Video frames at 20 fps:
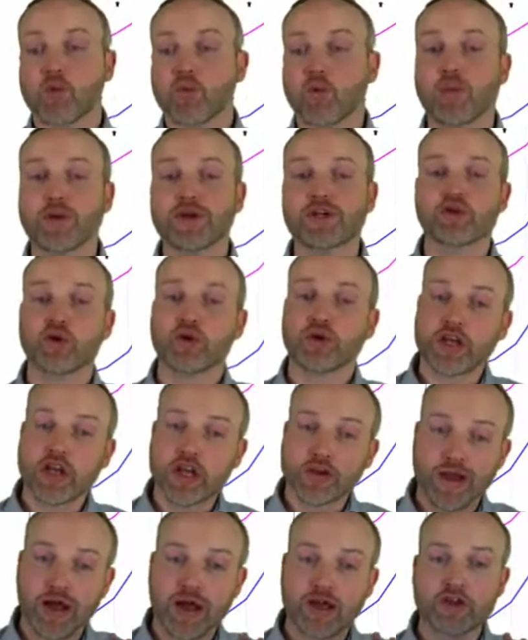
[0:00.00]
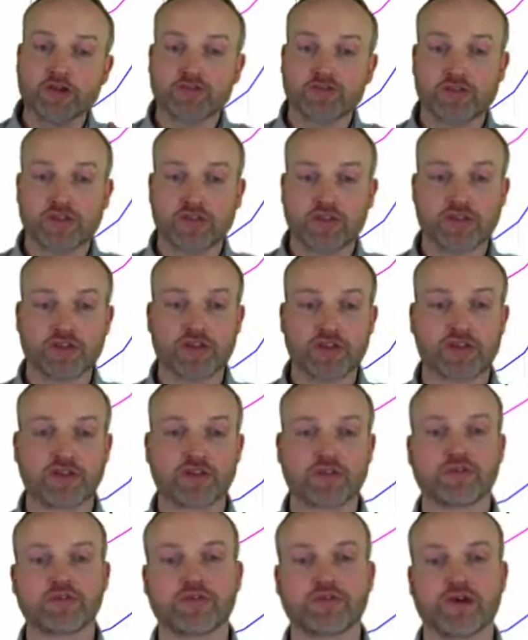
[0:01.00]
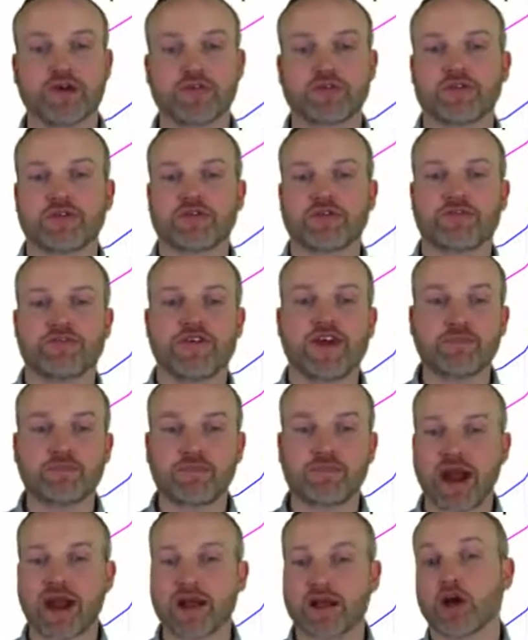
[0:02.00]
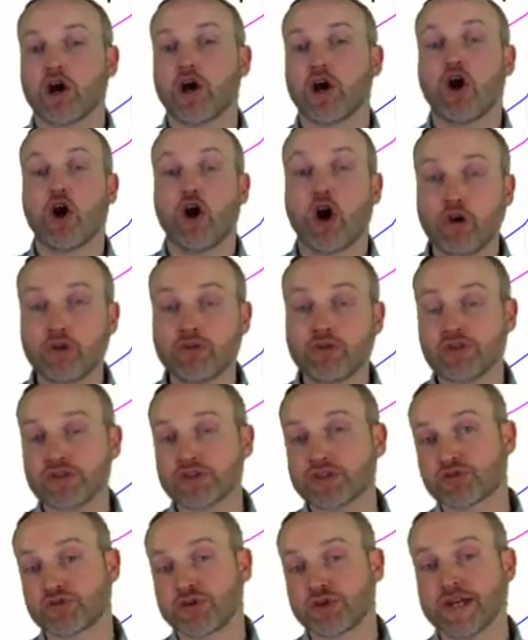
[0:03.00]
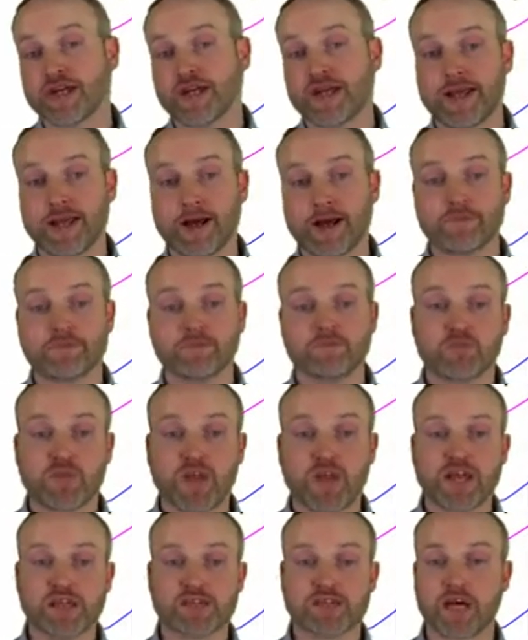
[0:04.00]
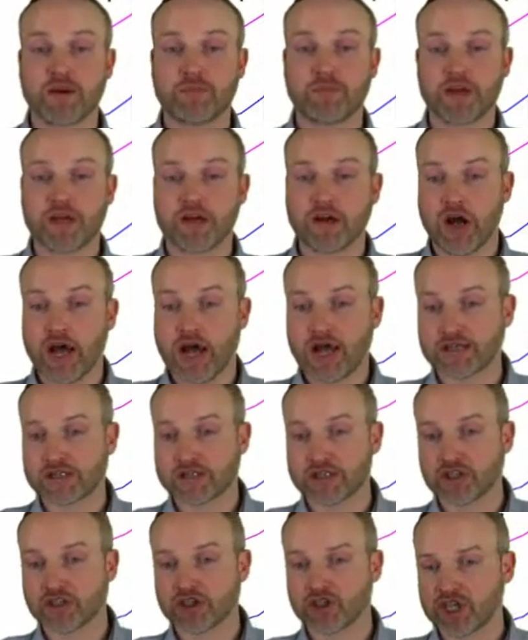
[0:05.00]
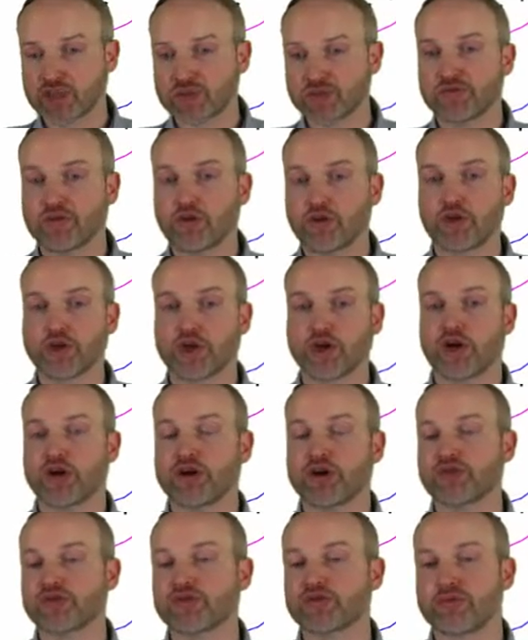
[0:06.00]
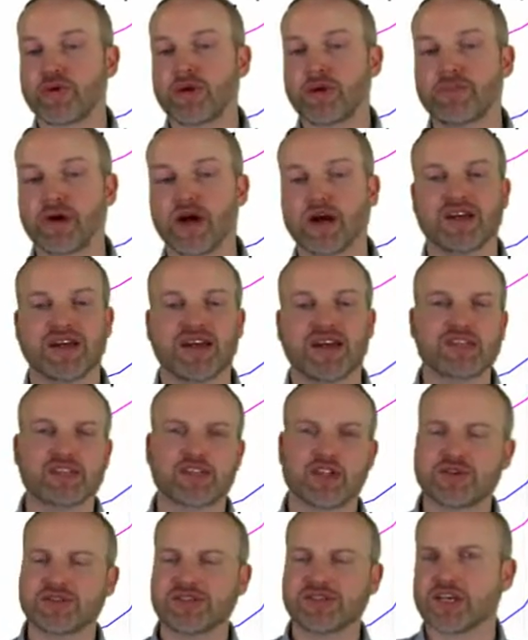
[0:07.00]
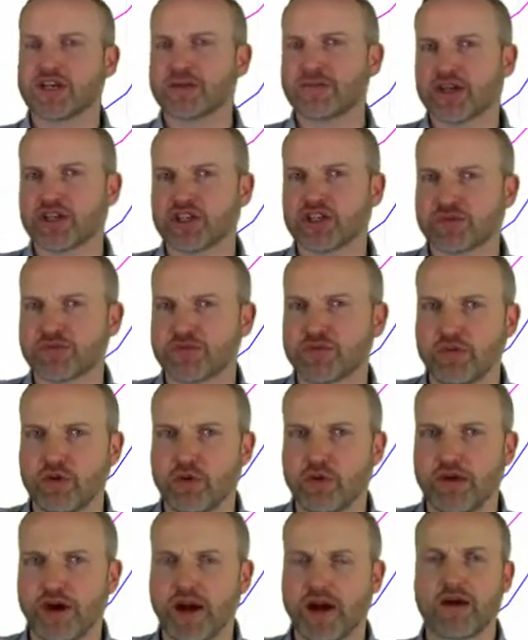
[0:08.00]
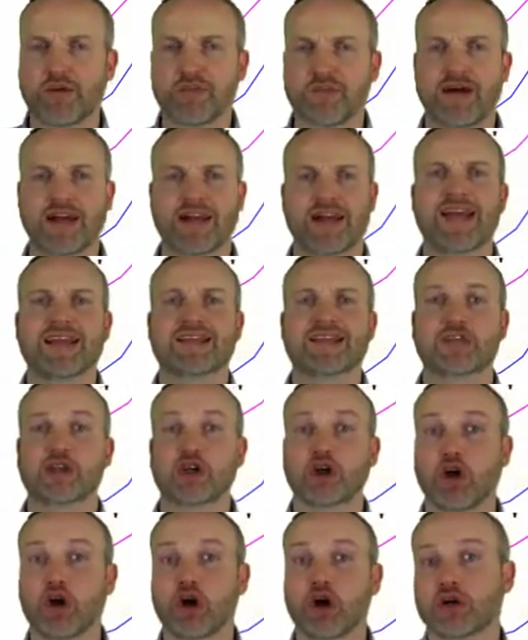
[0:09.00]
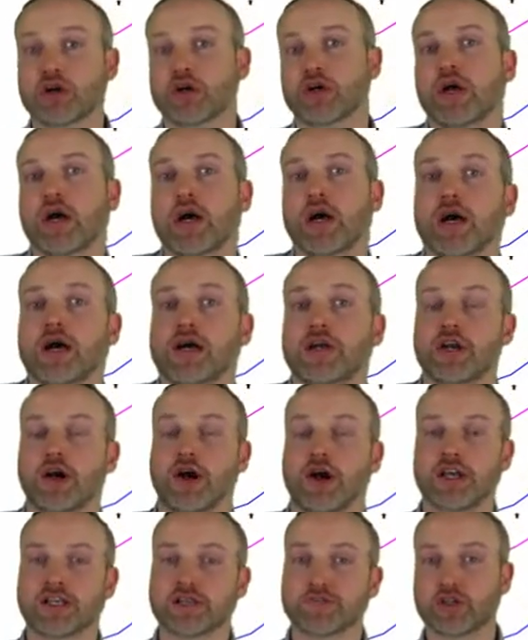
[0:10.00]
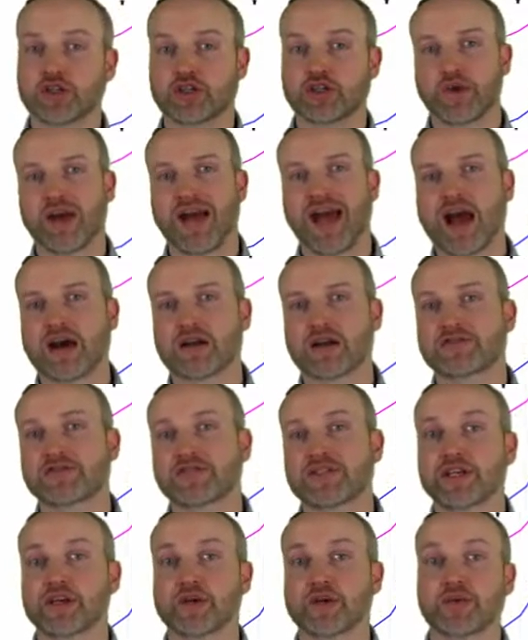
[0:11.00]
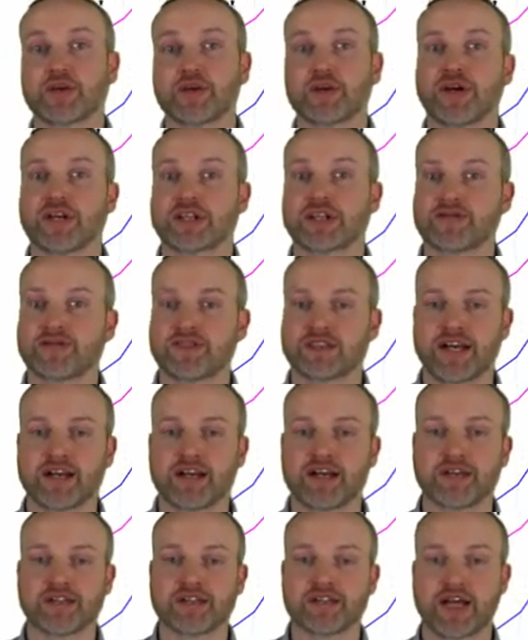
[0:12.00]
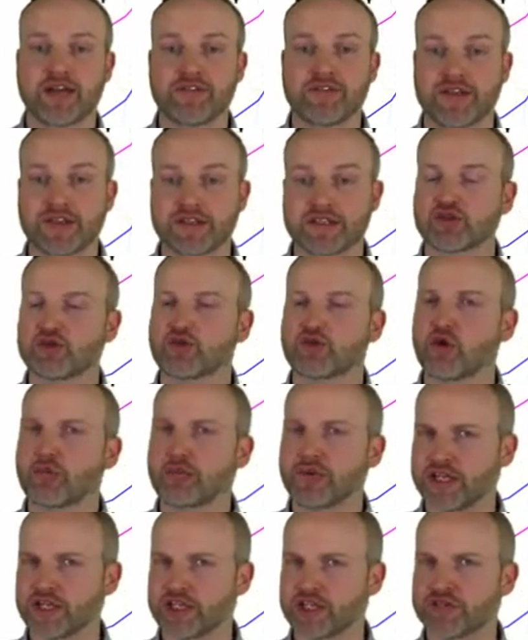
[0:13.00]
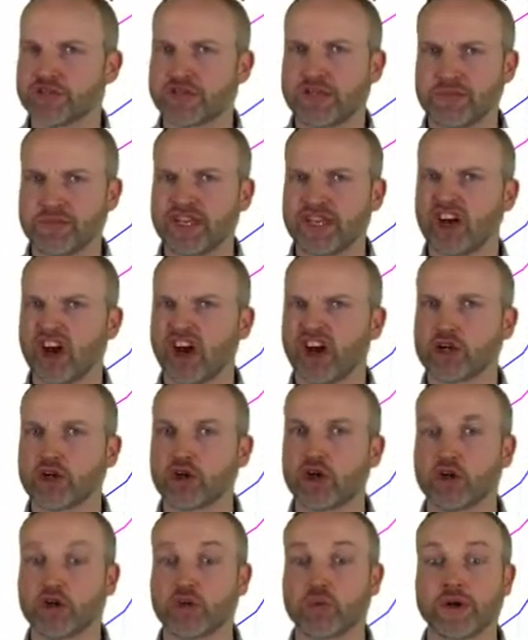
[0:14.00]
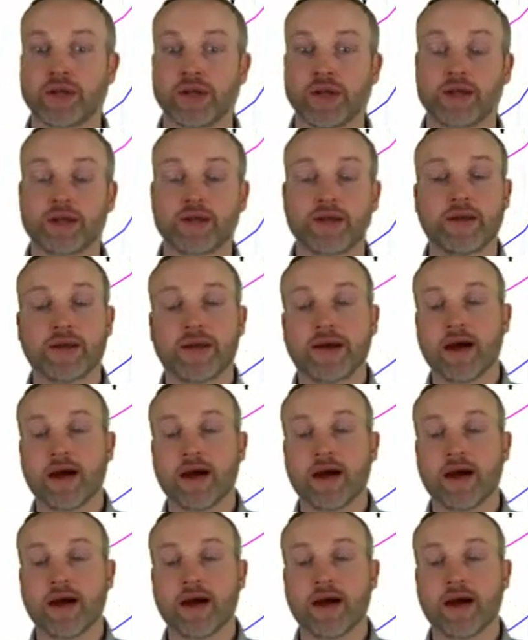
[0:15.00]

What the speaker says: What we're talking about, and the feedback on the screen here is coming at just before the close. Remember, it's closing at about just before about 8 o'clock at night, because we're out of sync with the US for daylight savings. Normally it'd be 9 o'clock, wouldn't it?